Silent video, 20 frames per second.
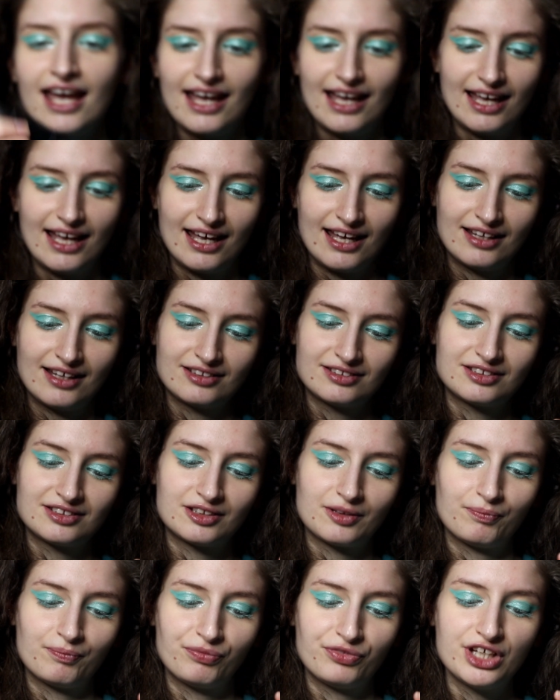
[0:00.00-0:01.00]
and
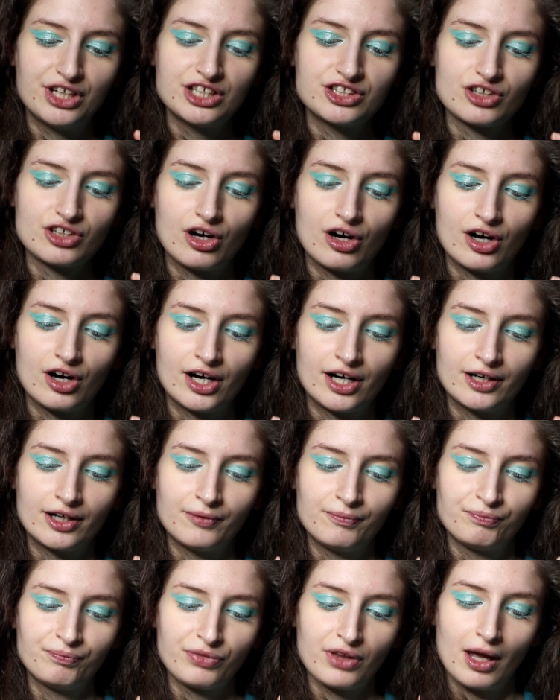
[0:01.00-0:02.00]
these
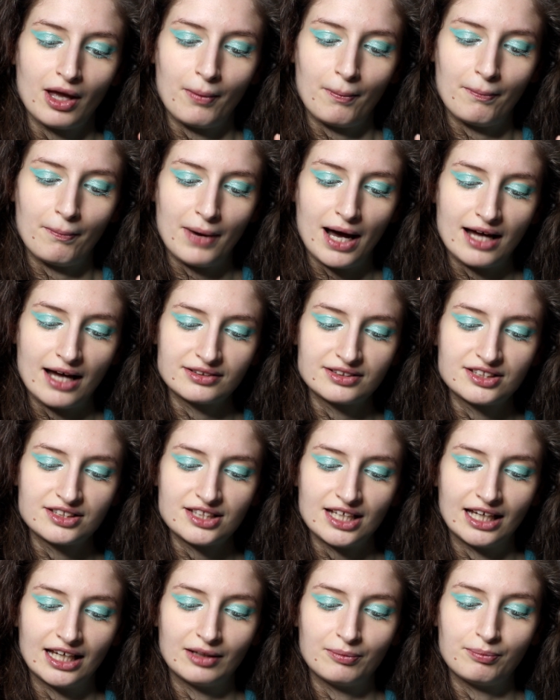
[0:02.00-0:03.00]
are matte
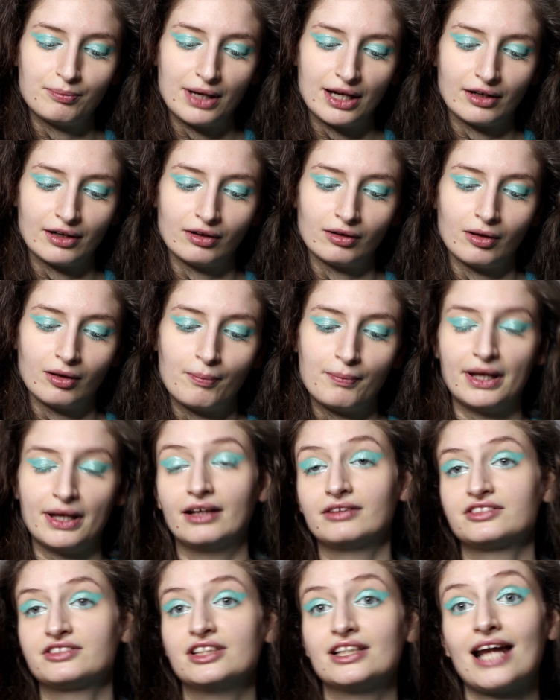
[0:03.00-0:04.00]
and metal
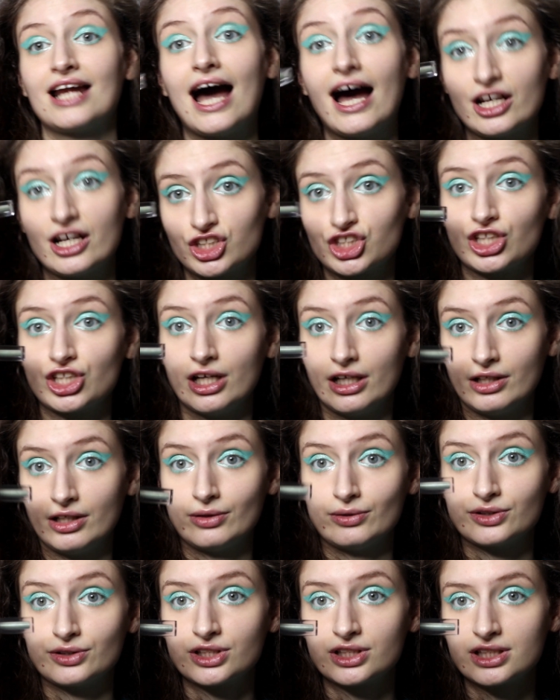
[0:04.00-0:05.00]
melted
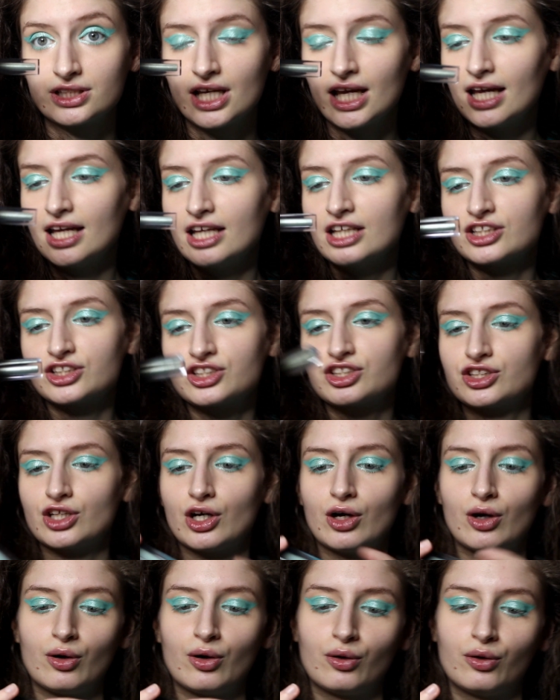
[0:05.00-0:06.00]
eyeshadows.
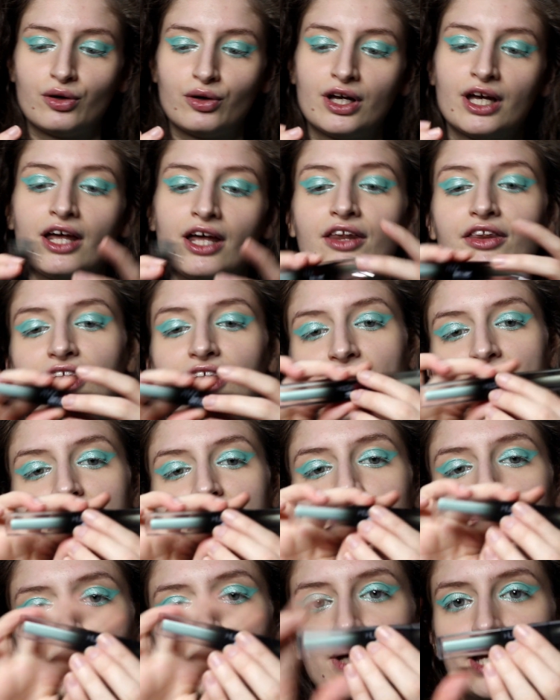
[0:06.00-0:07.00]
So
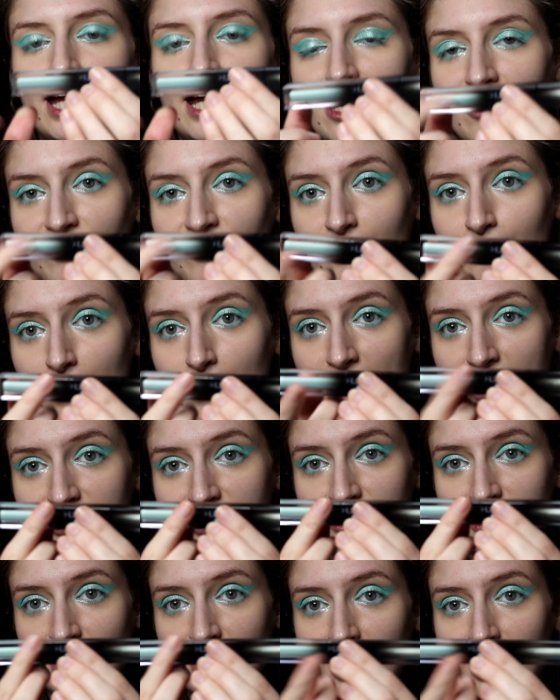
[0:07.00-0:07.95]
this we have the matte